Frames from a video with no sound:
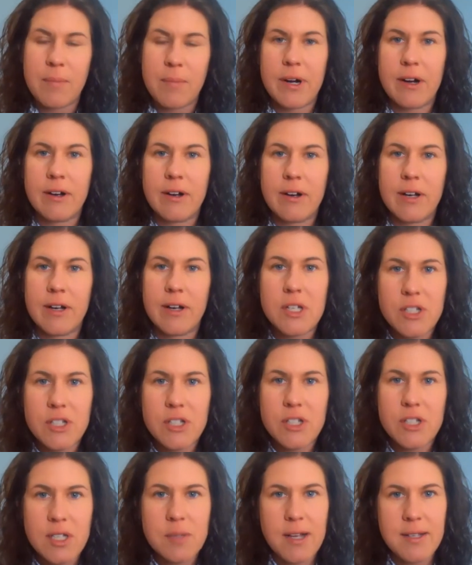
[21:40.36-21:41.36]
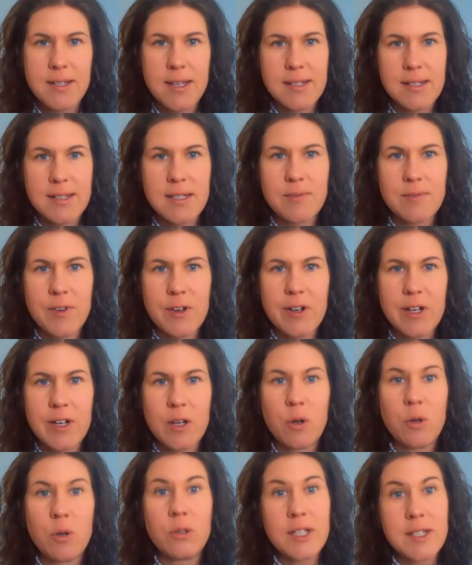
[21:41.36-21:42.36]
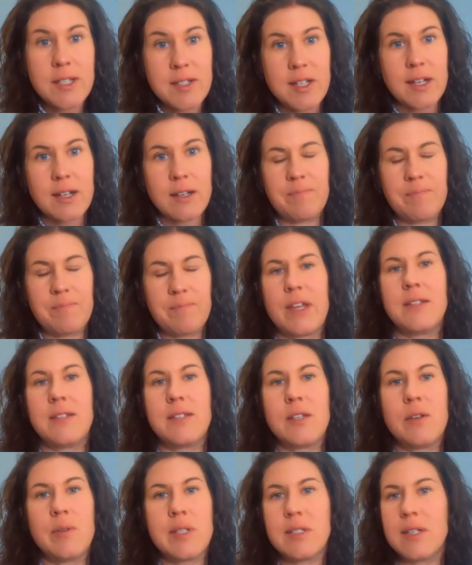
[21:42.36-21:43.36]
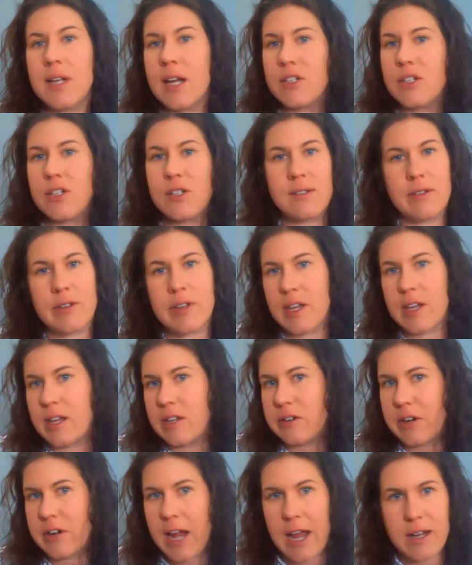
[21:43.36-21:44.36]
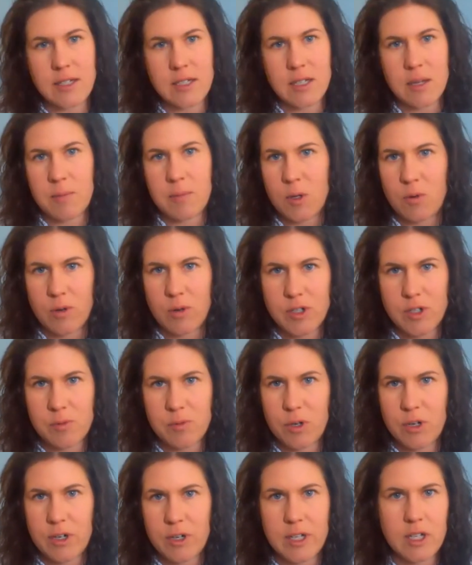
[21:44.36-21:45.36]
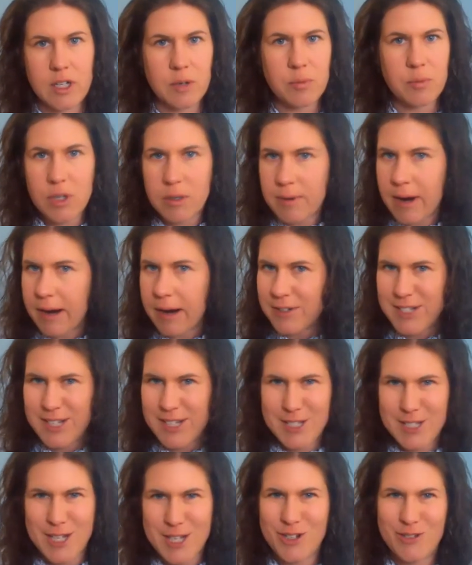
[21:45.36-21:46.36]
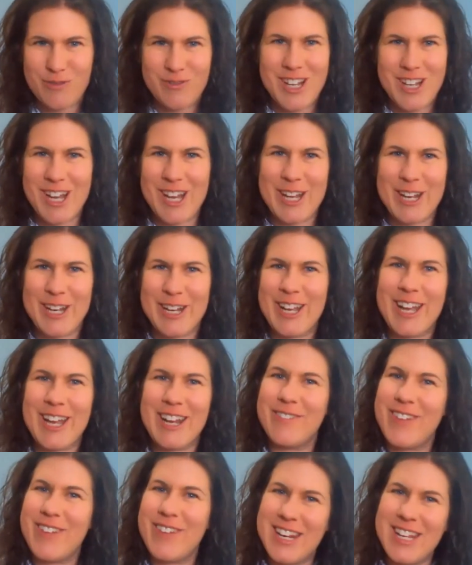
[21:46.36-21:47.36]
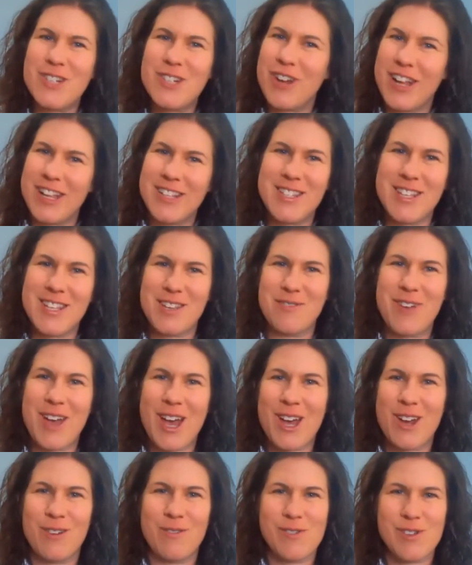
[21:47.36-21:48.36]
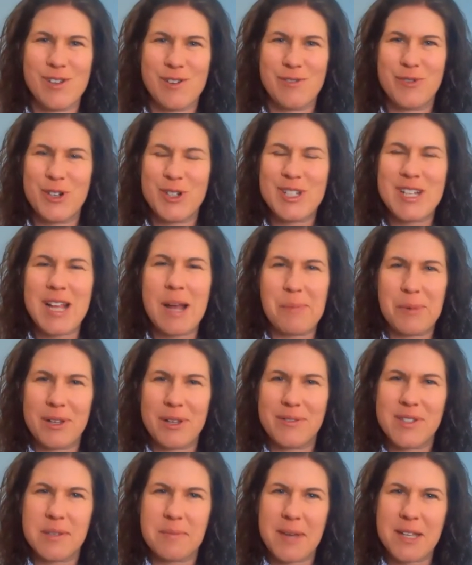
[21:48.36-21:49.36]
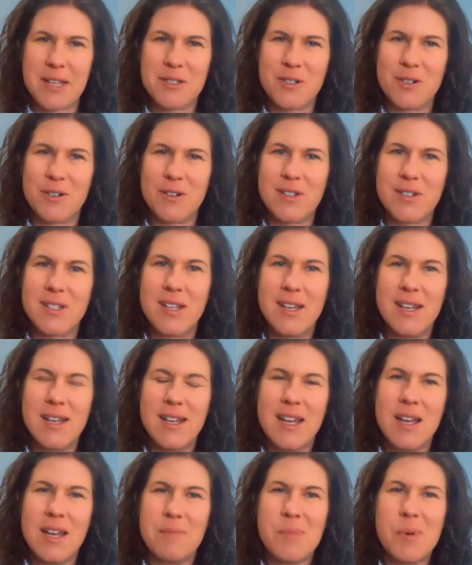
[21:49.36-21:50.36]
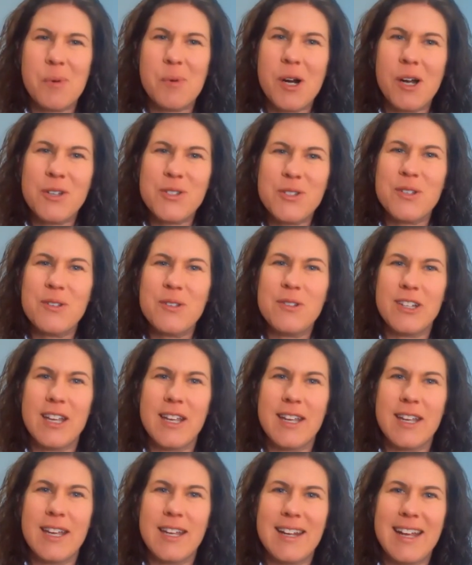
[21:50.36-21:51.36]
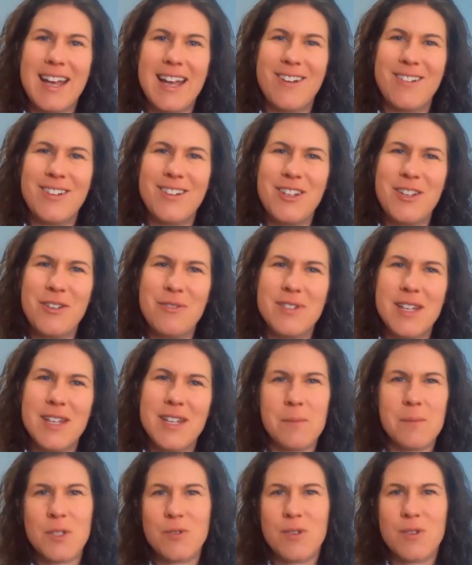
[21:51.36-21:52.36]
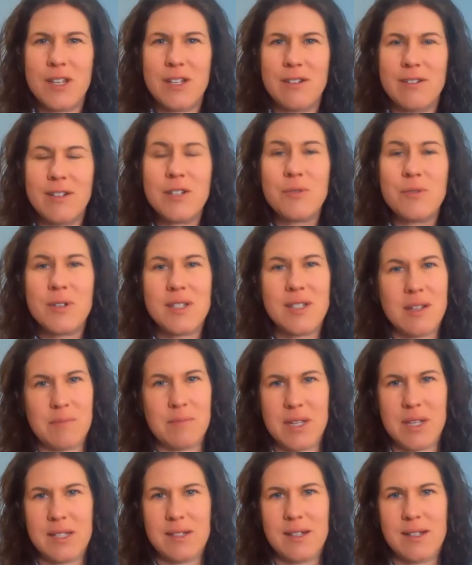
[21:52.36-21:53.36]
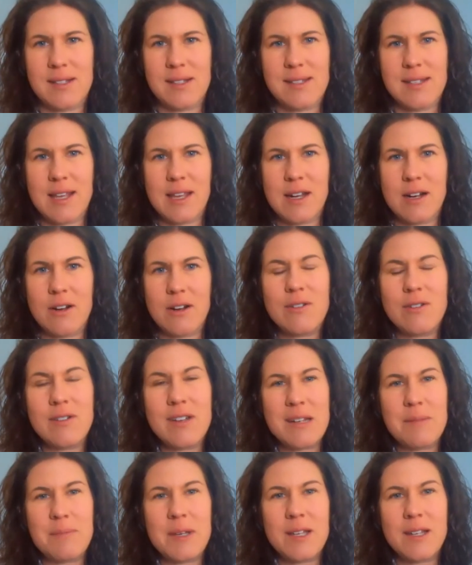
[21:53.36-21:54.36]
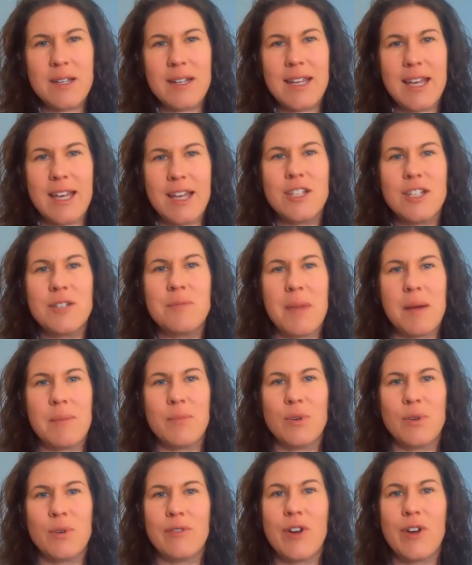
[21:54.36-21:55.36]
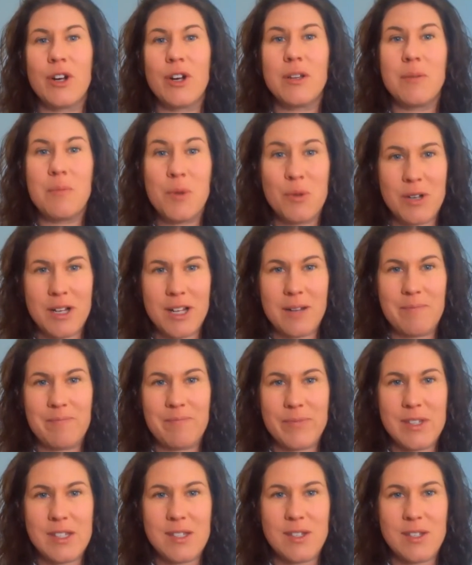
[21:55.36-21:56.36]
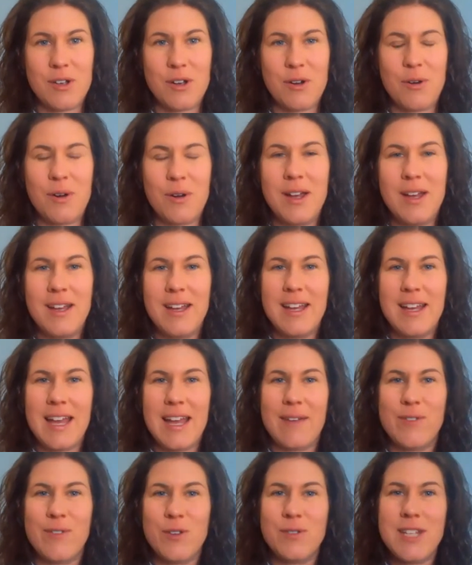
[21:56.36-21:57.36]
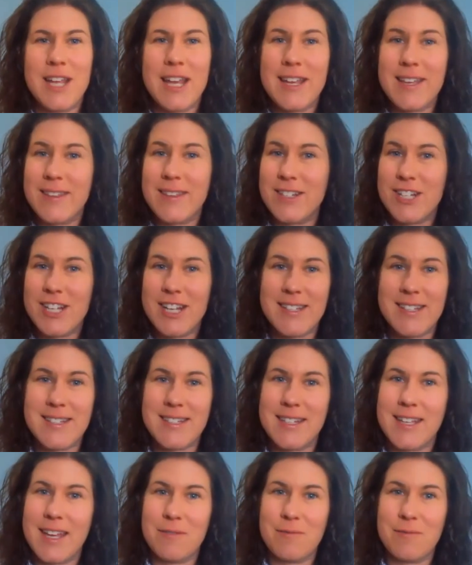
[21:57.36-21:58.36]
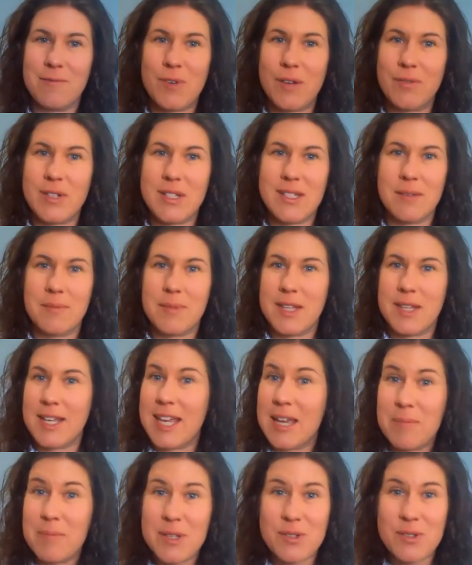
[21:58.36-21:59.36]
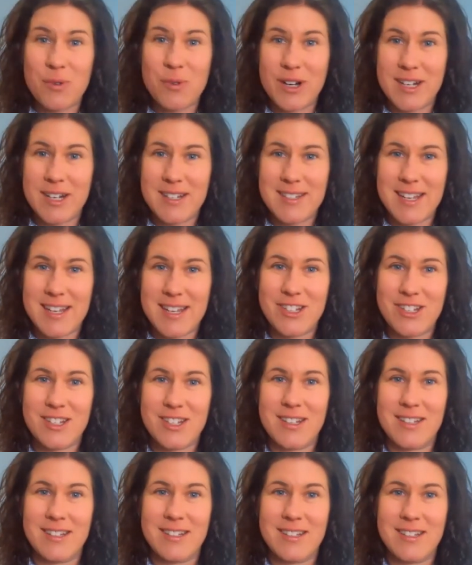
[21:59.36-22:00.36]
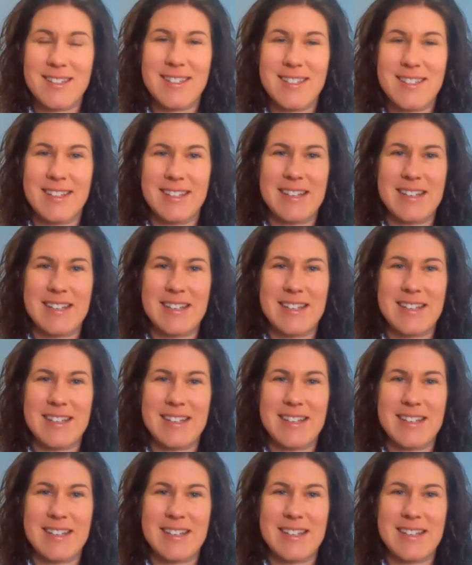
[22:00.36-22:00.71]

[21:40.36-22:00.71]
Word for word: but our admissions process is very holistic. And so it's not just looking at your academic coursework and your prerequisites that you've done and kind of any trends that you've had over your first couple of semesters. But we're also looking at how do you demonstrate your interest in business? And are you going to be an engaged member of our community? So, have you taken the chance to get involved in some of the campus organizations?